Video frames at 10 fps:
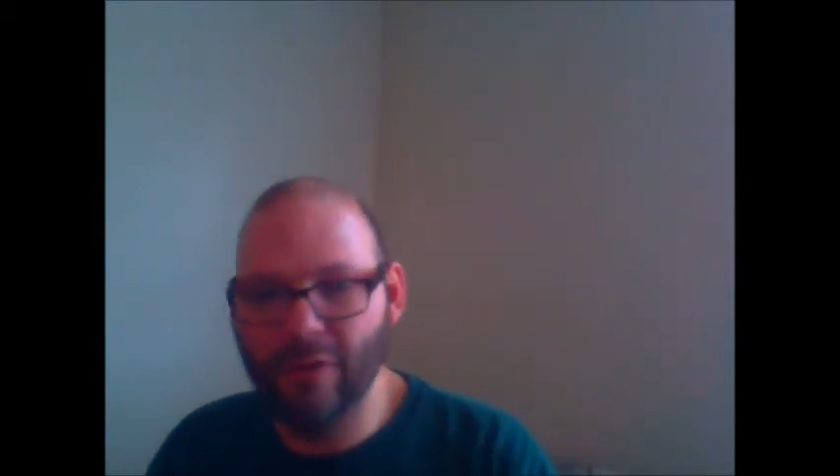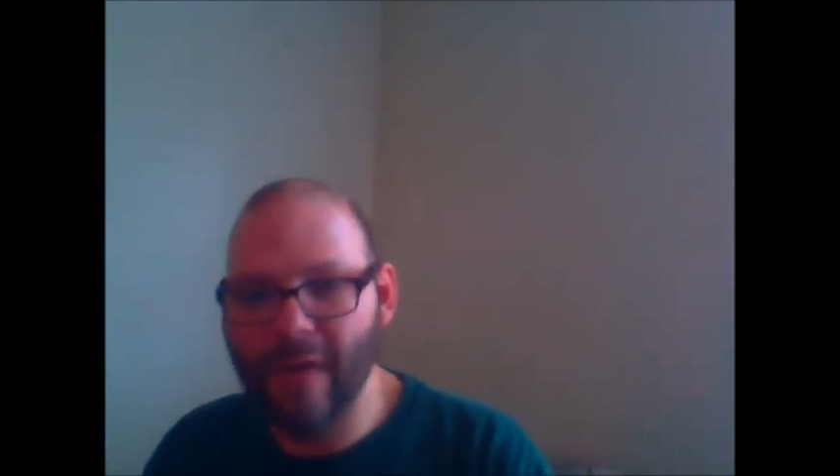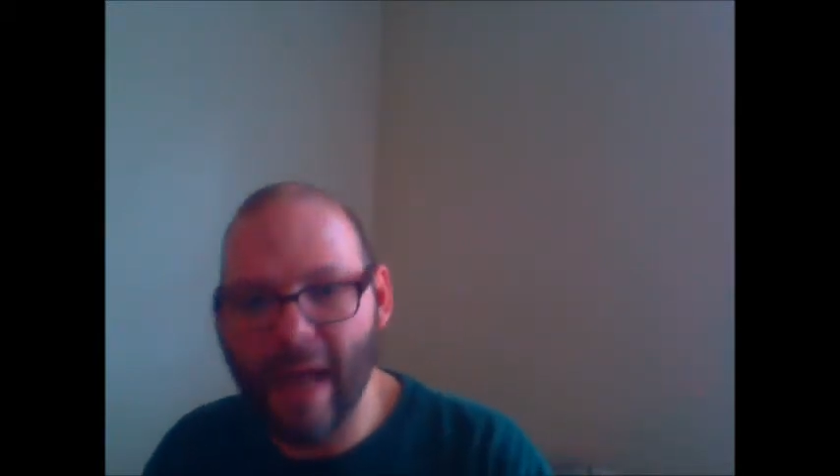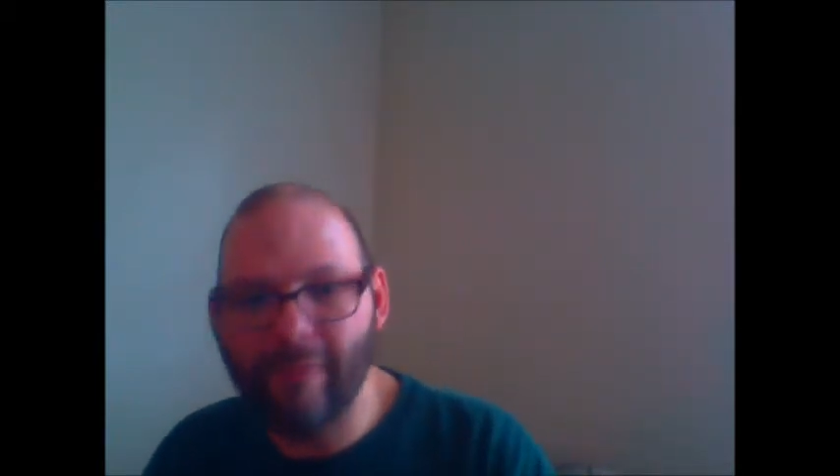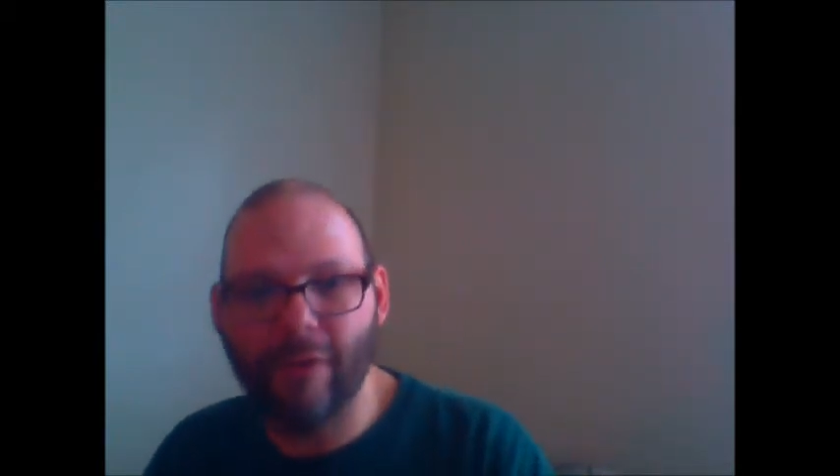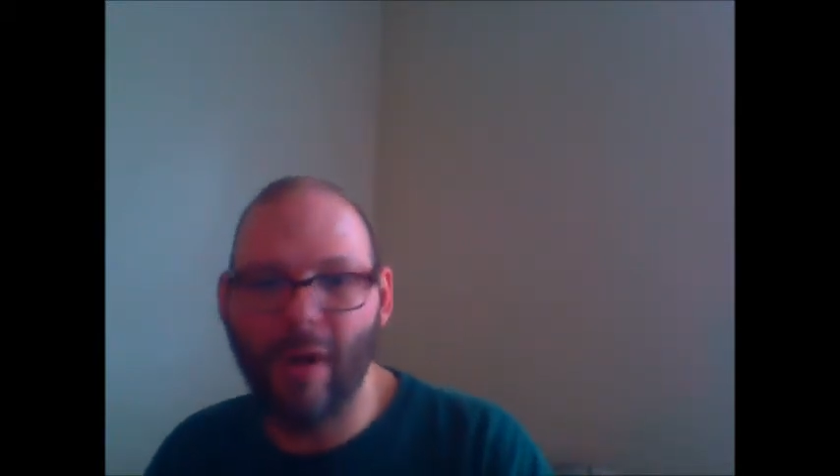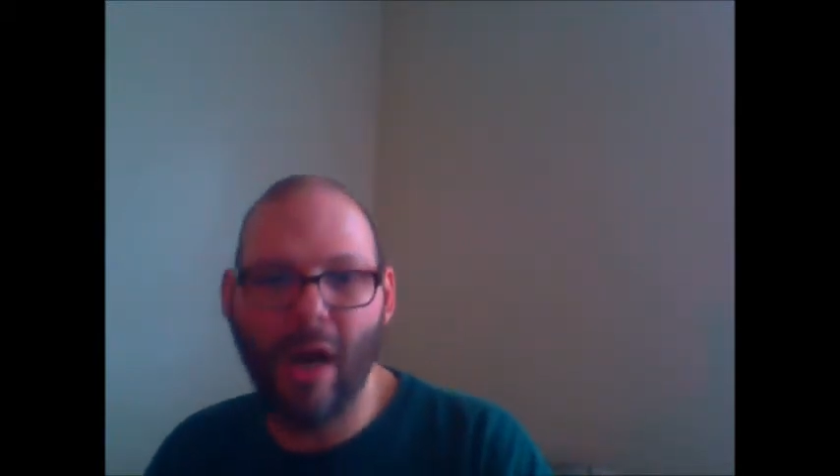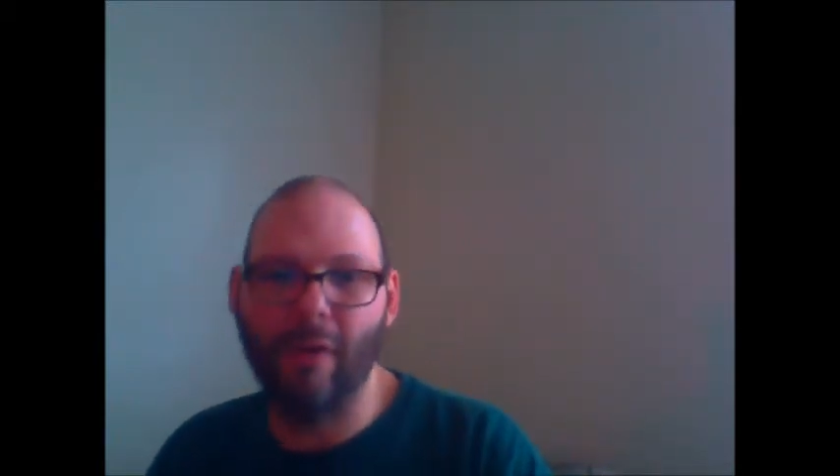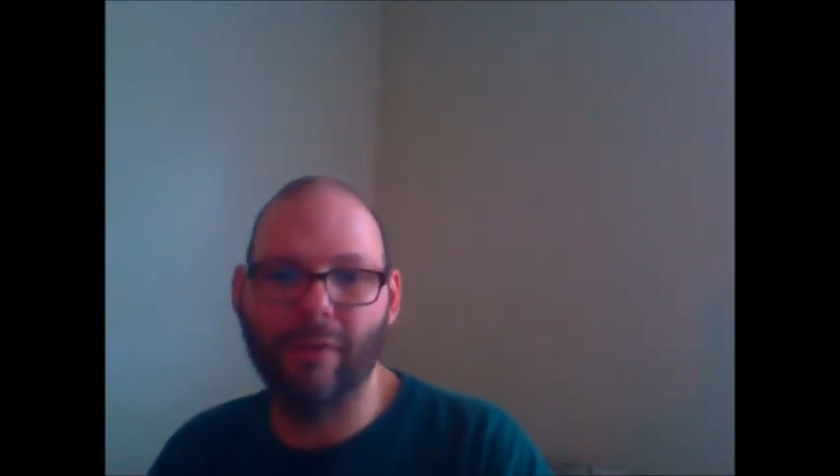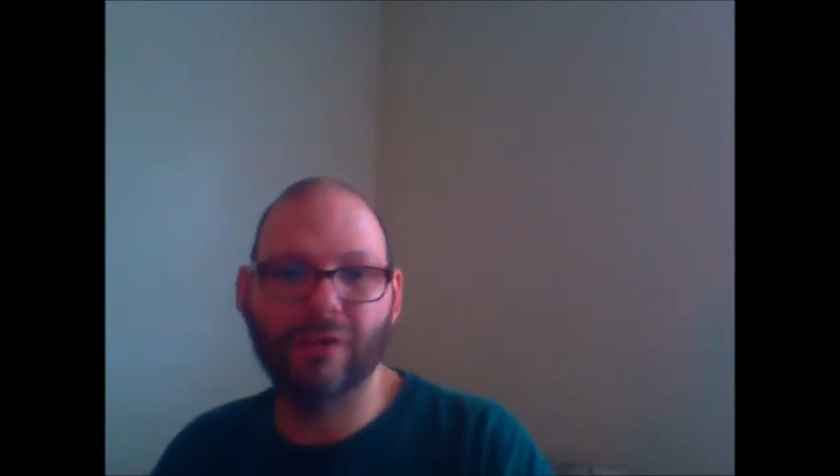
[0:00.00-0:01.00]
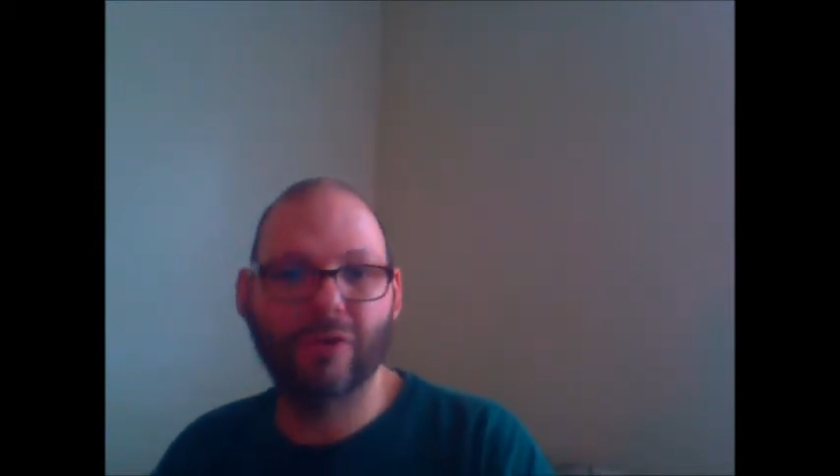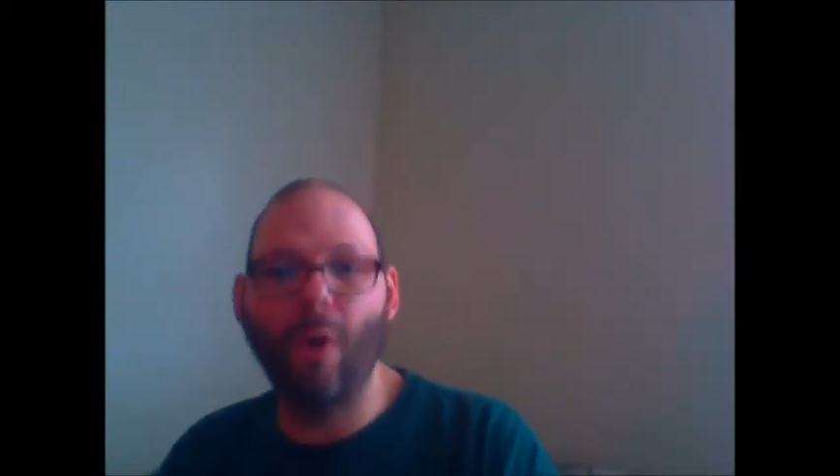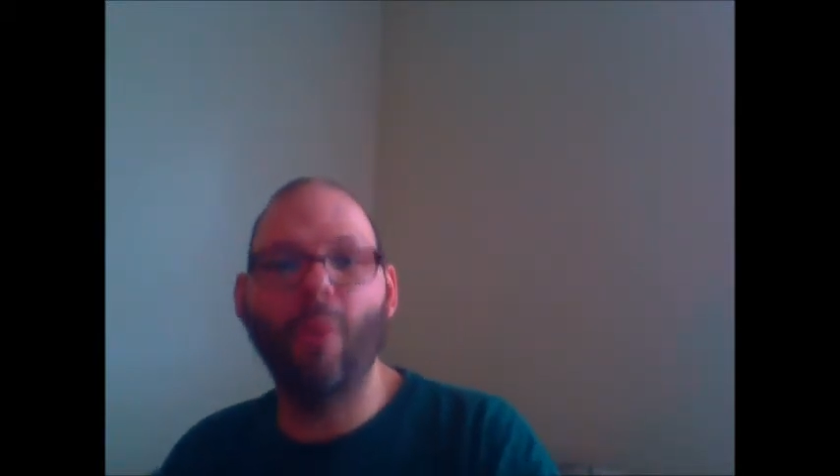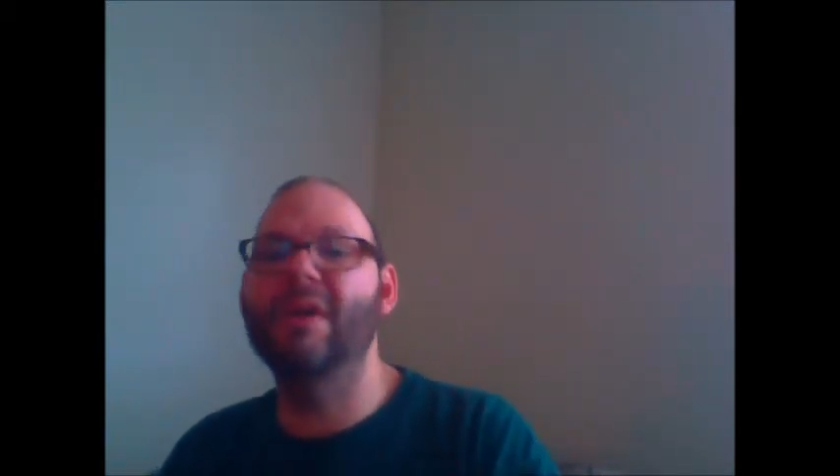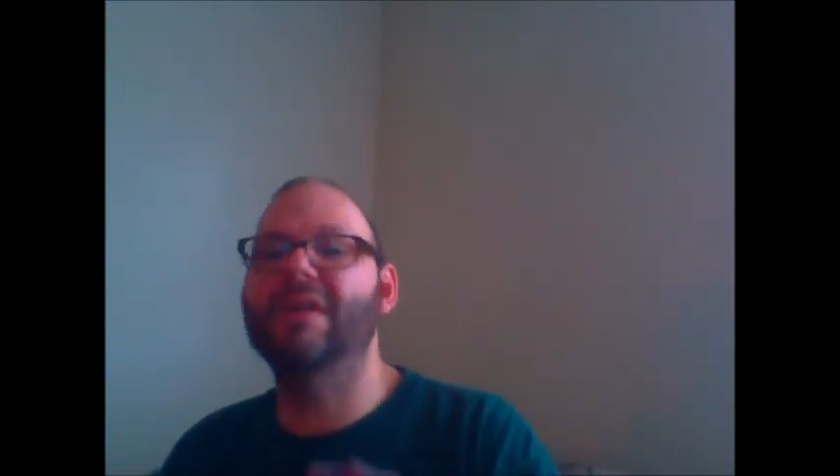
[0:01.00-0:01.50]
never know. There's
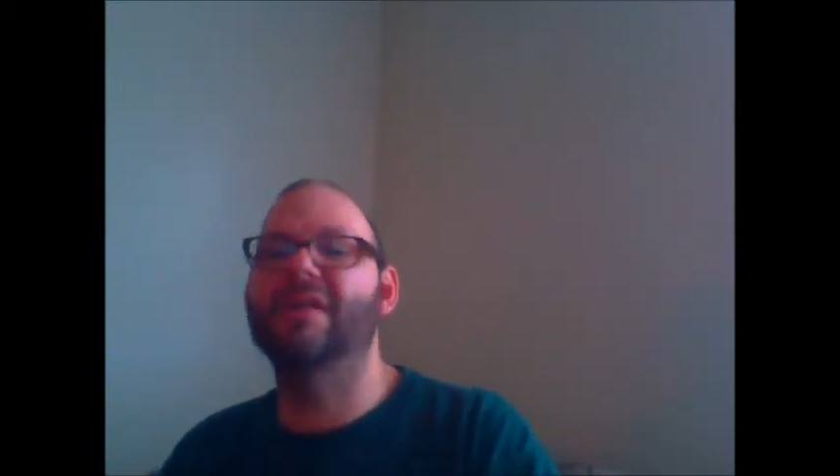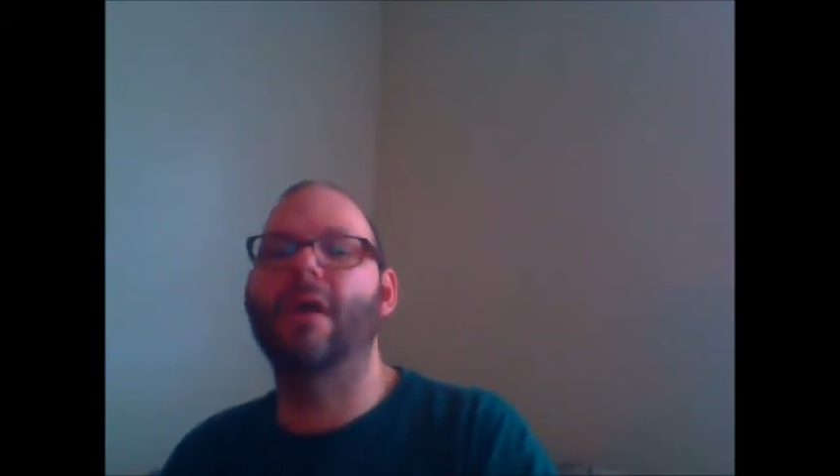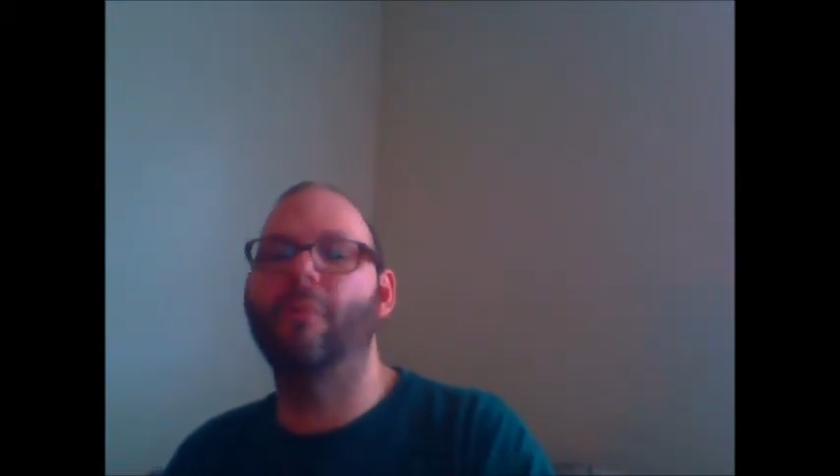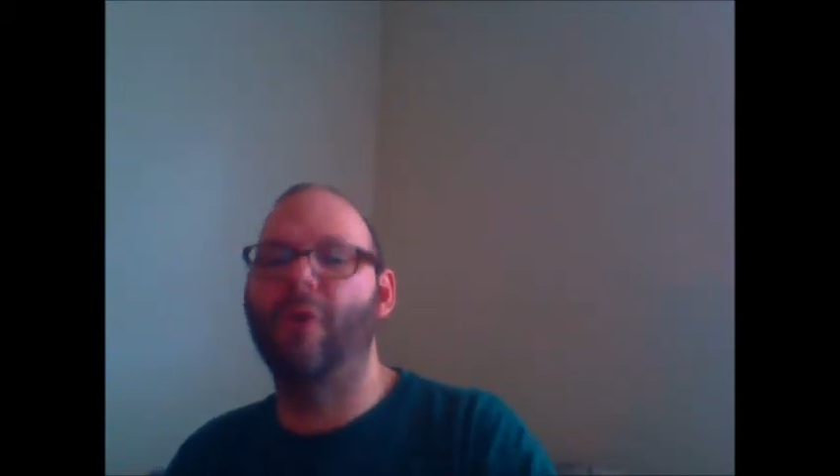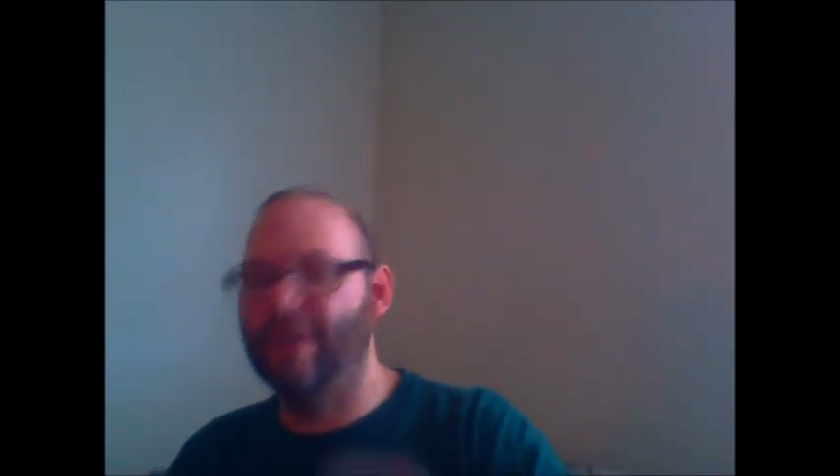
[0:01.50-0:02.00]
always someone.